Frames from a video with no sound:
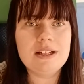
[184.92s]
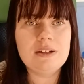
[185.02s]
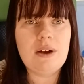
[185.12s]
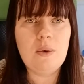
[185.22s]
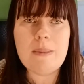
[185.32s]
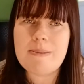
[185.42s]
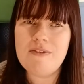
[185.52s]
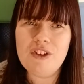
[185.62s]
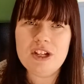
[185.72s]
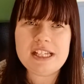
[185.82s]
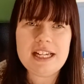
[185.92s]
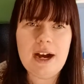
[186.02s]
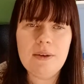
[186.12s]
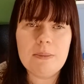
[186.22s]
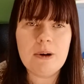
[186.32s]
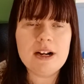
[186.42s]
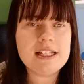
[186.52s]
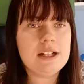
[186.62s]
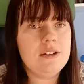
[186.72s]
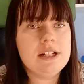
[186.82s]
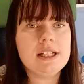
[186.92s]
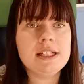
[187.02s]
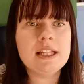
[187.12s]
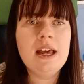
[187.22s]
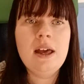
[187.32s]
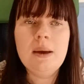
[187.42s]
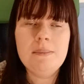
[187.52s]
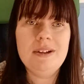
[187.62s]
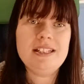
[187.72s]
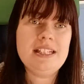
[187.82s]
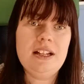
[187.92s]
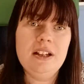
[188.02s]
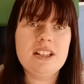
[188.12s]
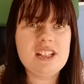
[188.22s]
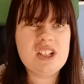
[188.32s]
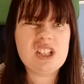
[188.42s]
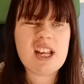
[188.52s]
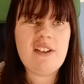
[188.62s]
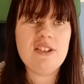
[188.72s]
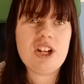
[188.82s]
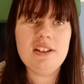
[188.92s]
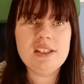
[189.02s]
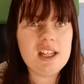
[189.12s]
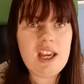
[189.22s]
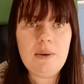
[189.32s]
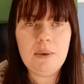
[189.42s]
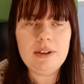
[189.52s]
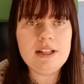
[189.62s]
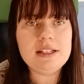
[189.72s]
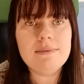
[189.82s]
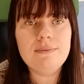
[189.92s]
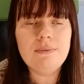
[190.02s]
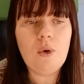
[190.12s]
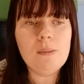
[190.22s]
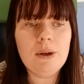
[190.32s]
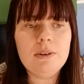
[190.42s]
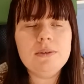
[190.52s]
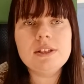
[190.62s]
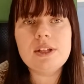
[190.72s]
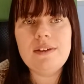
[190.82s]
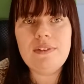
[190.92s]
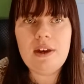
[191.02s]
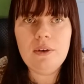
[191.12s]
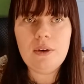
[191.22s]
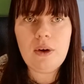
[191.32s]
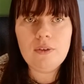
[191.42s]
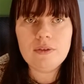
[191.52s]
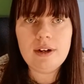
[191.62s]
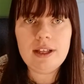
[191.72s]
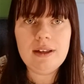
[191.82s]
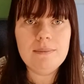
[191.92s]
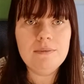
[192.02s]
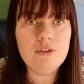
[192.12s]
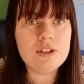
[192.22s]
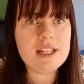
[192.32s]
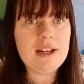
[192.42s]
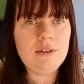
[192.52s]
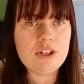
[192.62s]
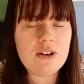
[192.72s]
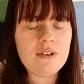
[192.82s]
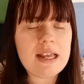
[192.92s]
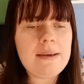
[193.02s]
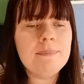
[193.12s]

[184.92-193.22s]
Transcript: or maybe $30 now with the price increases, but still to just have a chance at getting one of these 4 models if they're not offering them for sale generally.